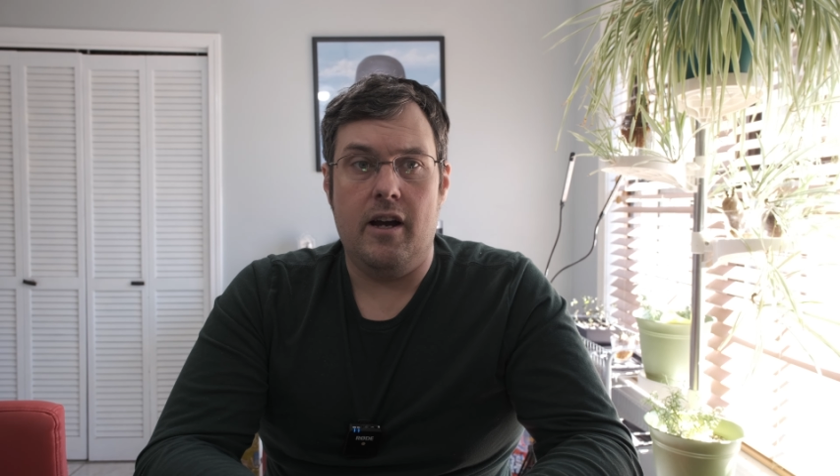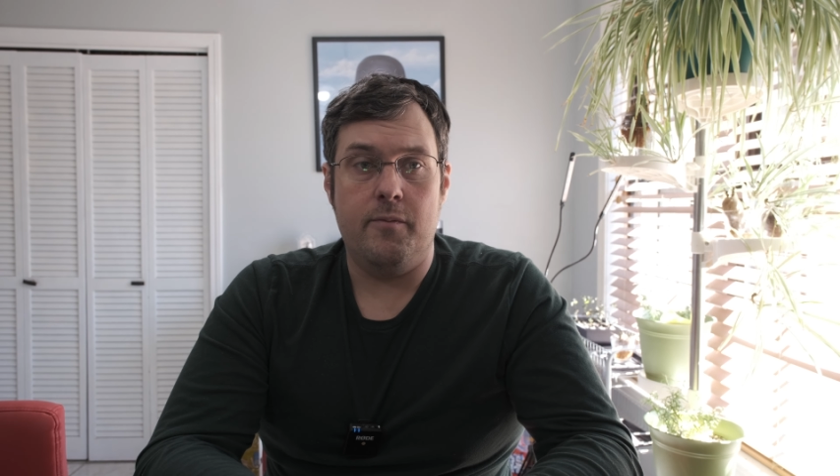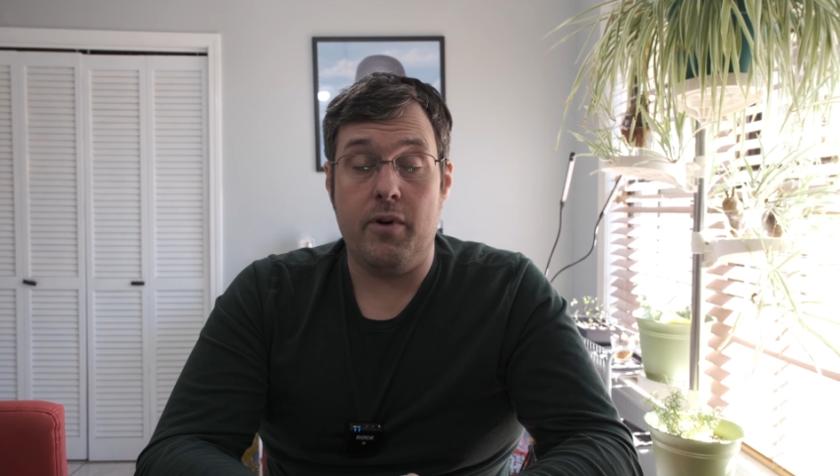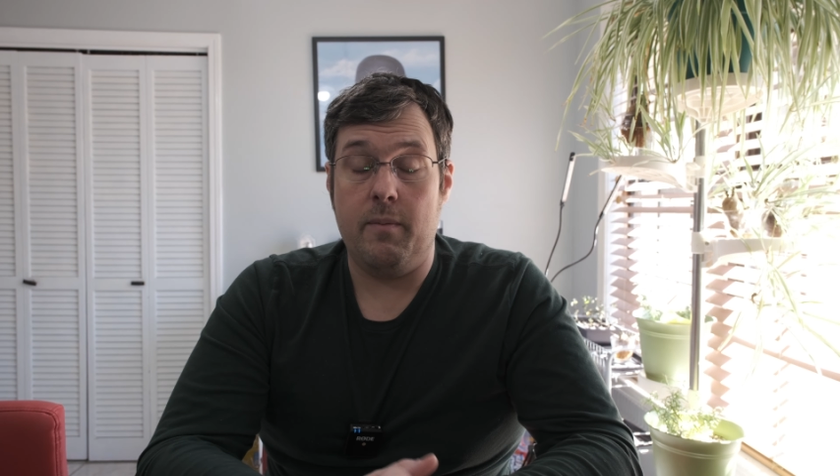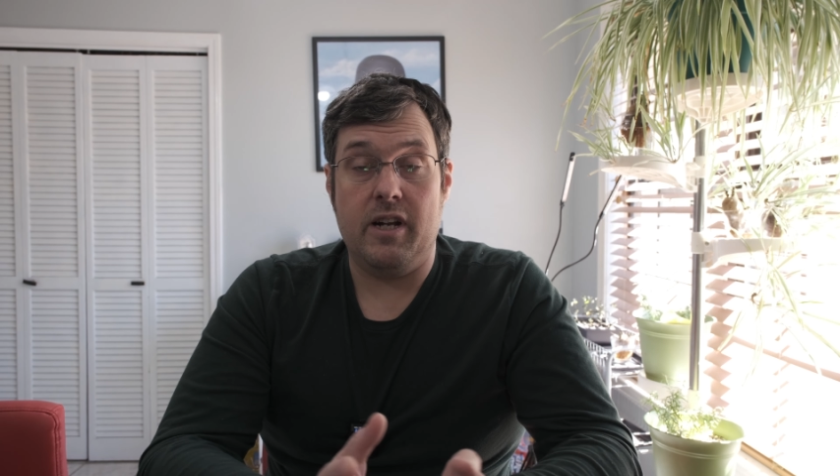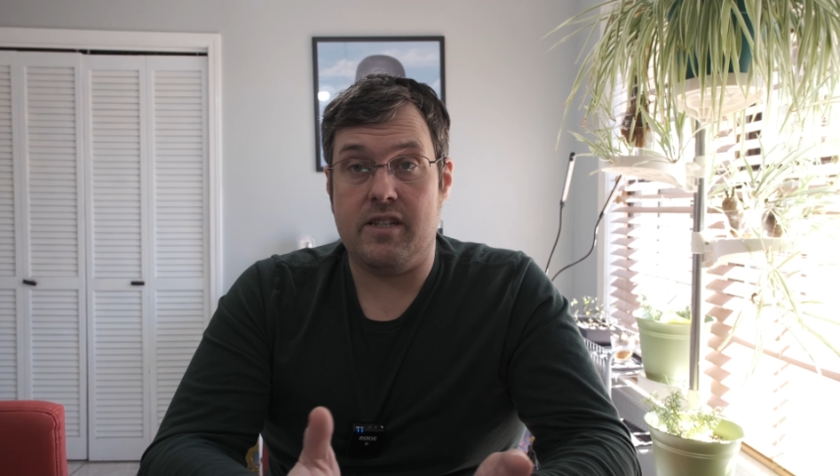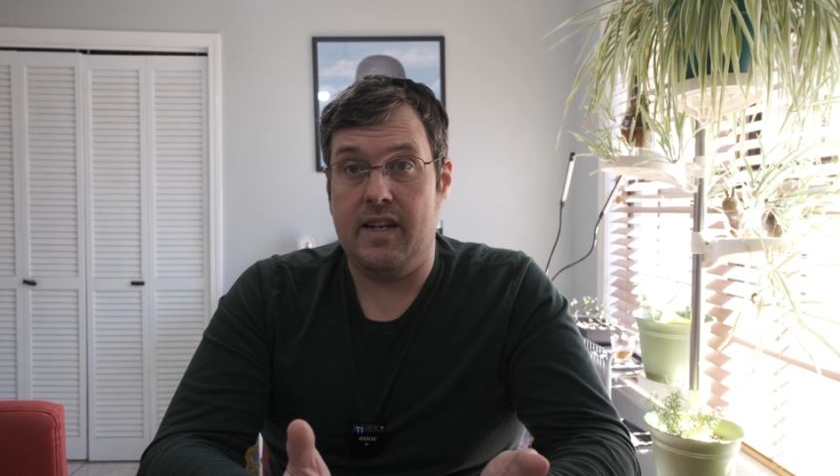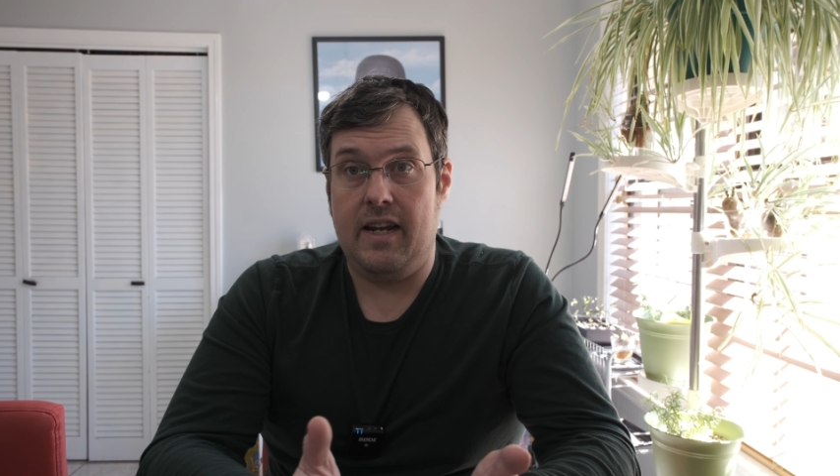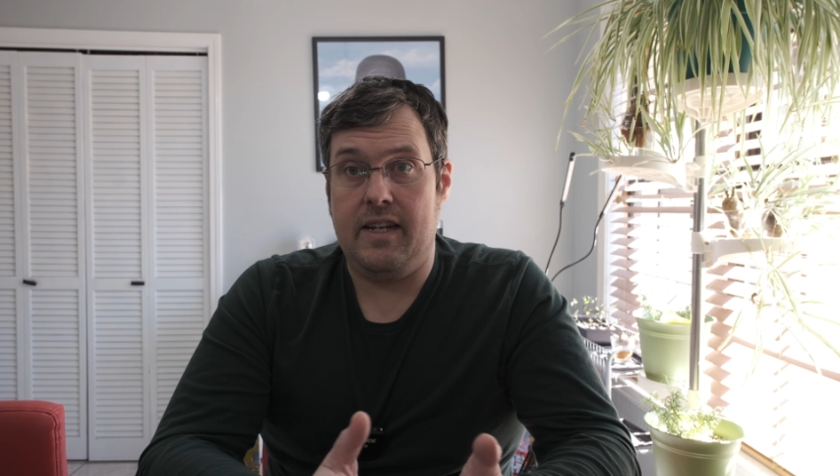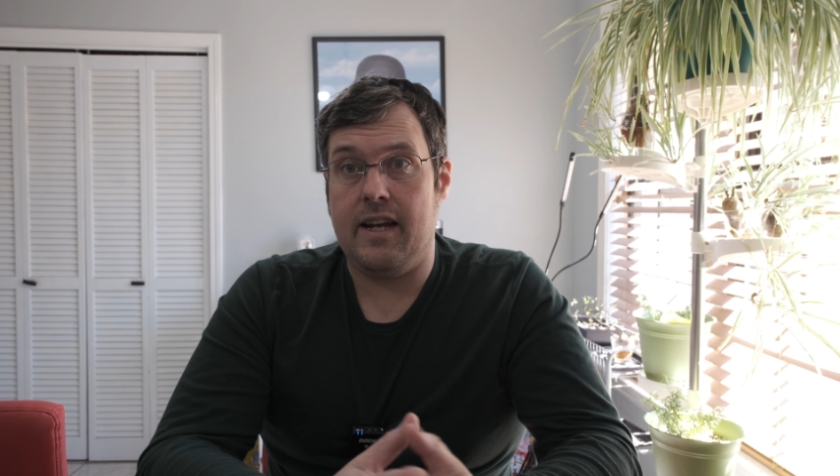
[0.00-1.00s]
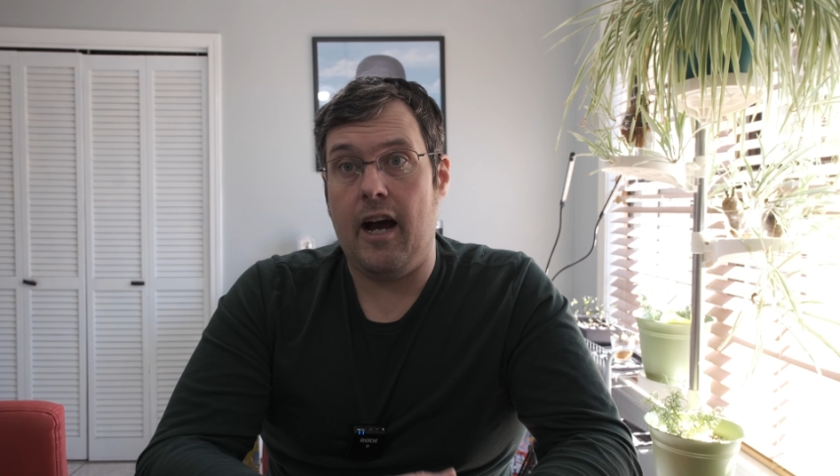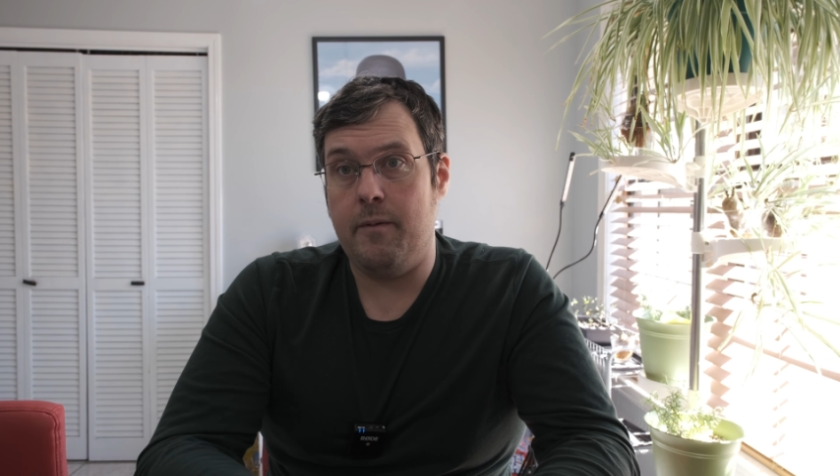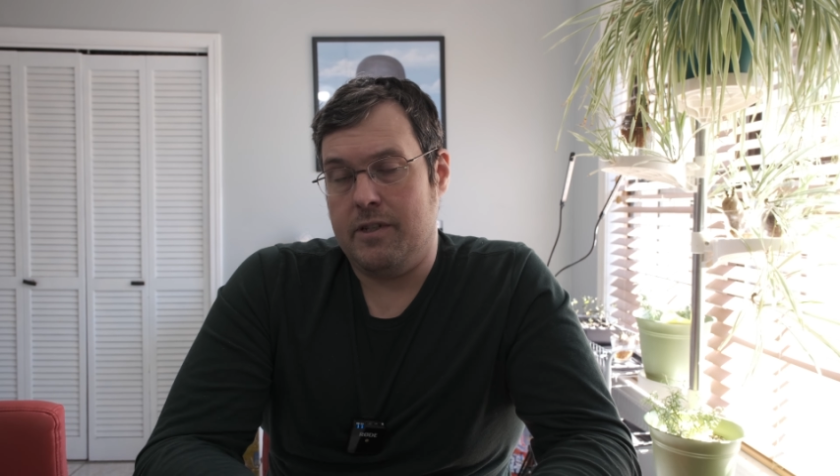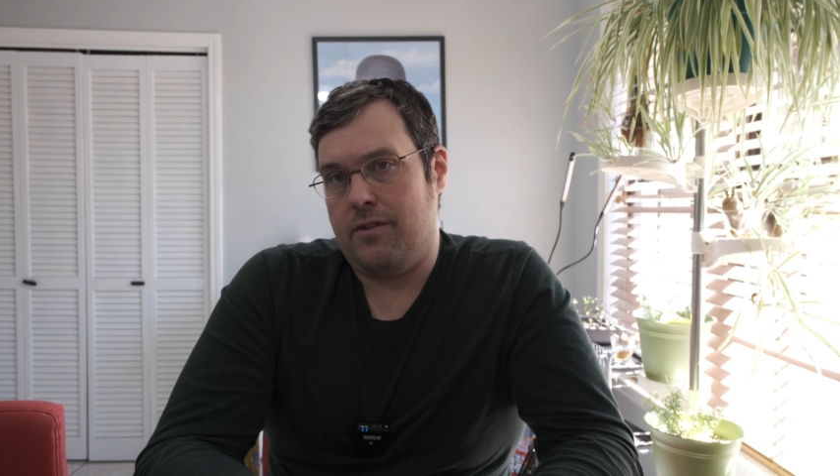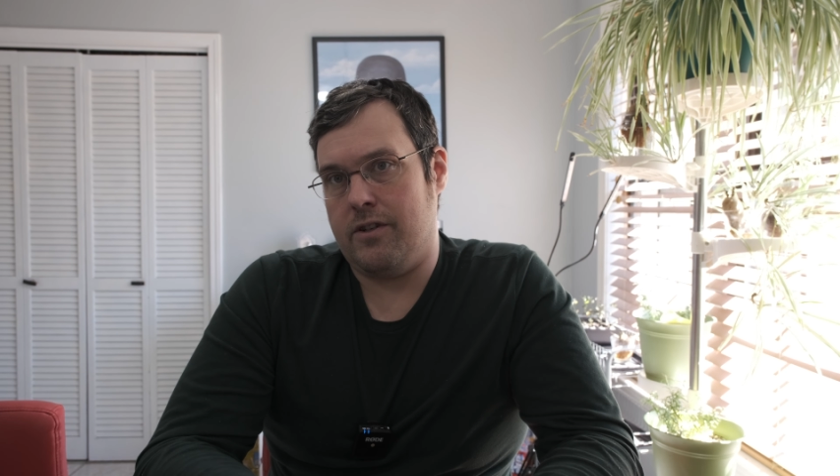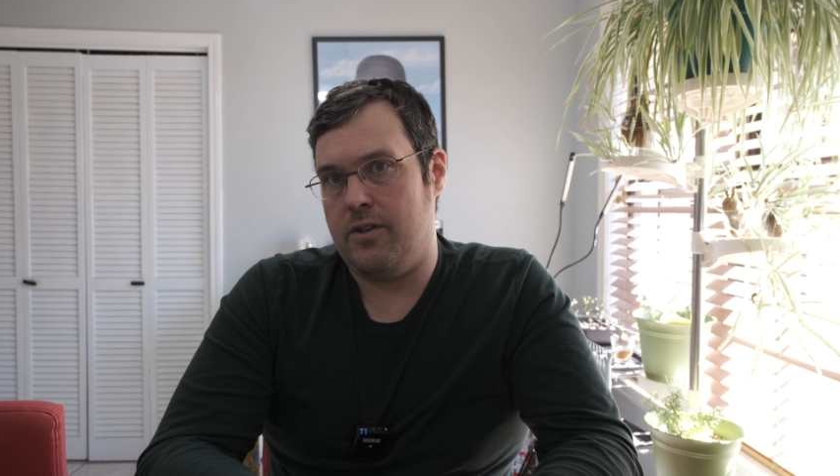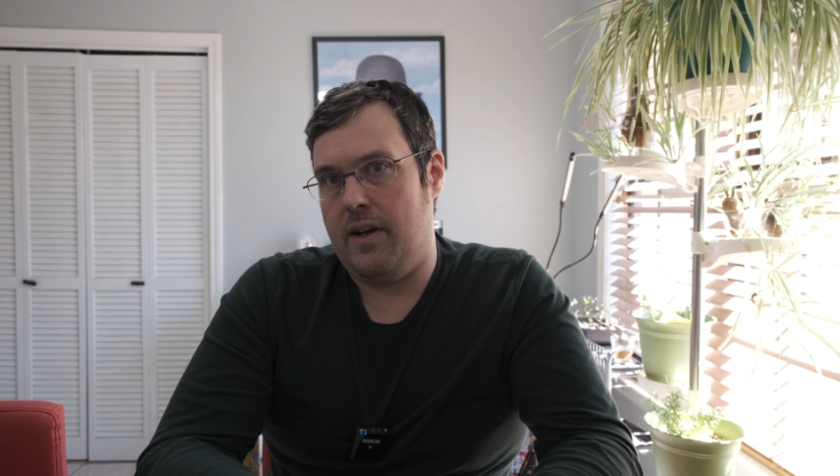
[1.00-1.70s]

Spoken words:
pretty much at any time as long as